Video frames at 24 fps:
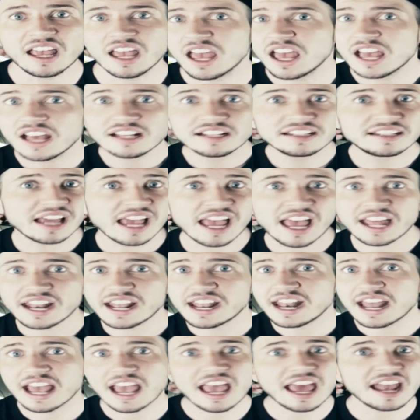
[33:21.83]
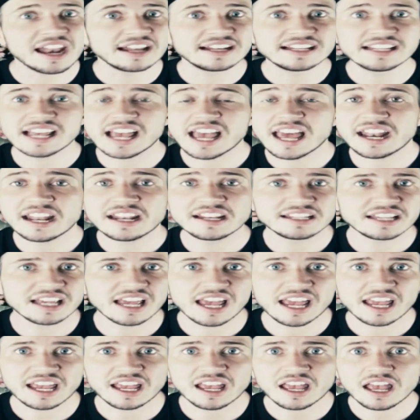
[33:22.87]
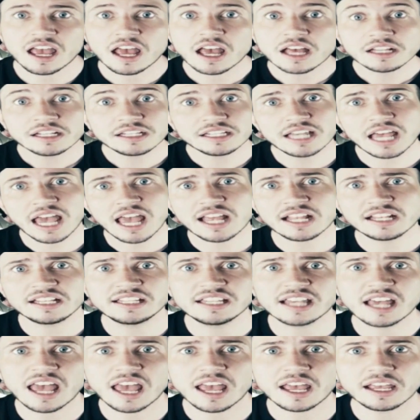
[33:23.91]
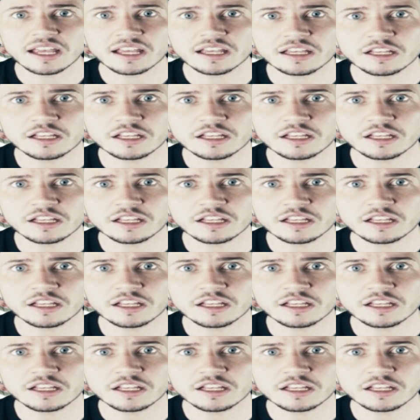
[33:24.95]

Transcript: and I think it was just so goddamn cool.